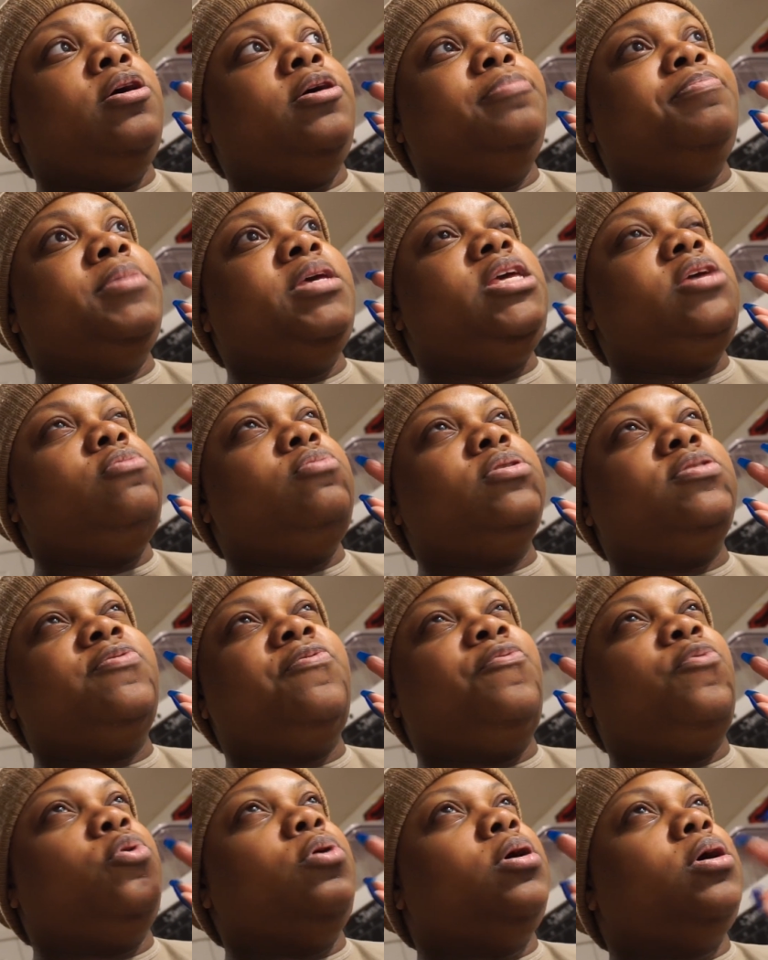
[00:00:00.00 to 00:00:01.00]
He was
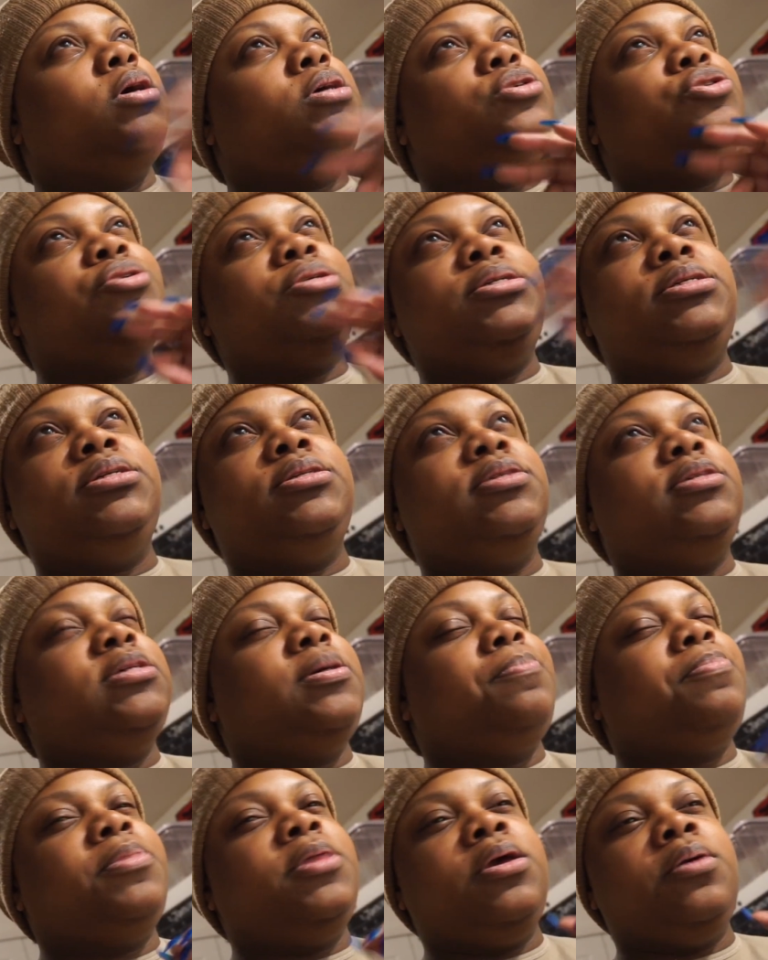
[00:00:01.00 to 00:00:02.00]
400 and
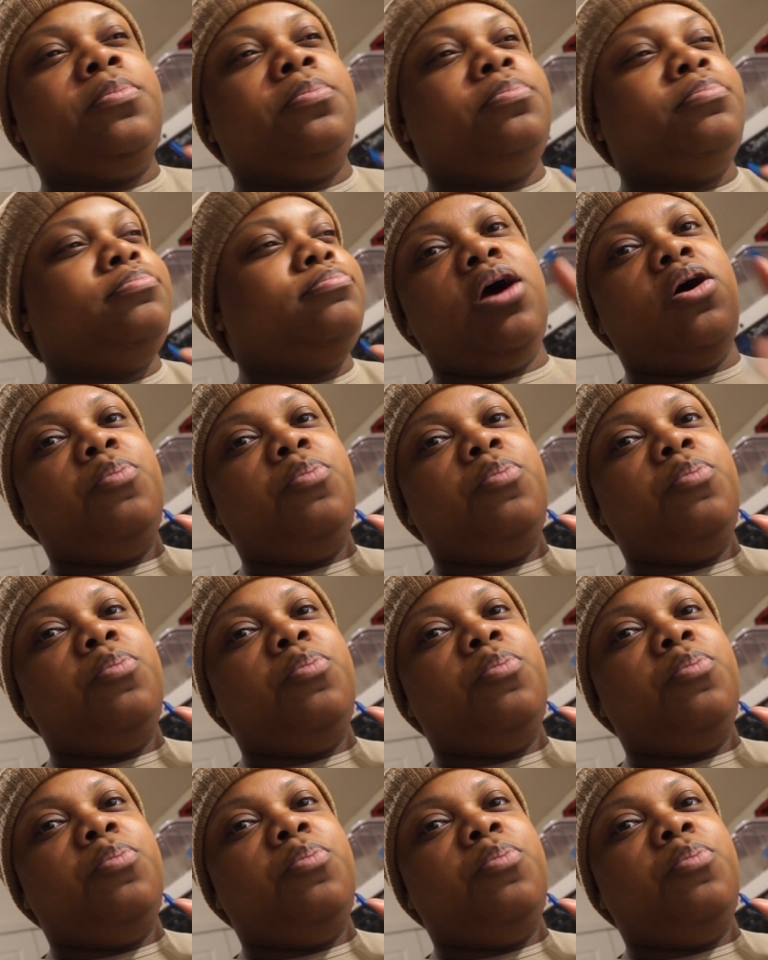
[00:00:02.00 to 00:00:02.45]
something.